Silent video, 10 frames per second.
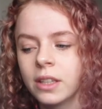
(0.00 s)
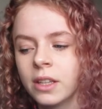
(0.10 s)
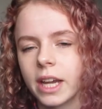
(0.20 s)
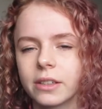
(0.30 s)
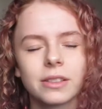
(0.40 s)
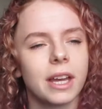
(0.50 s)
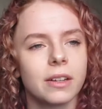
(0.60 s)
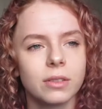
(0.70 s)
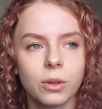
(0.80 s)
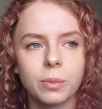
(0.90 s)
yeah they
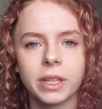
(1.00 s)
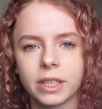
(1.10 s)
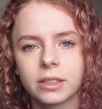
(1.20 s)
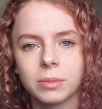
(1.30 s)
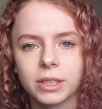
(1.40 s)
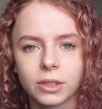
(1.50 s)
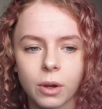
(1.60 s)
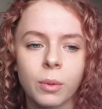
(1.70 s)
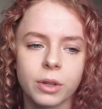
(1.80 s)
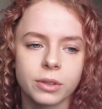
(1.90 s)
have a lot of meaning to me so
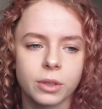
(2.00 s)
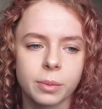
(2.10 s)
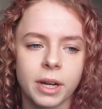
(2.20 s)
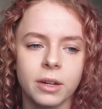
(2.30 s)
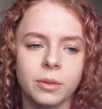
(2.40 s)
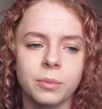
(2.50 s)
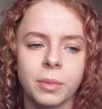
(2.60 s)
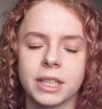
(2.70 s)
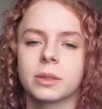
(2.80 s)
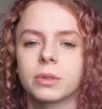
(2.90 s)
I want to talk about
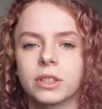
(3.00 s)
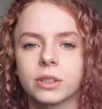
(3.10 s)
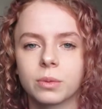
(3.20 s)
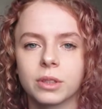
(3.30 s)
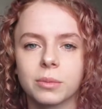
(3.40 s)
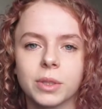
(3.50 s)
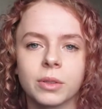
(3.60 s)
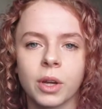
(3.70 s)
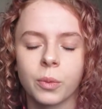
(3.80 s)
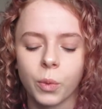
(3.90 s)
my experience with them
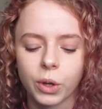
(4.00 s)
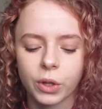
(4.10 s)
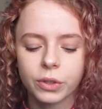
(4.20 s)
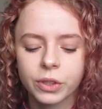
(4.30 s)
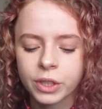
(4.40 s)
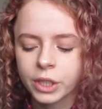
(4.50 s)
and whatnot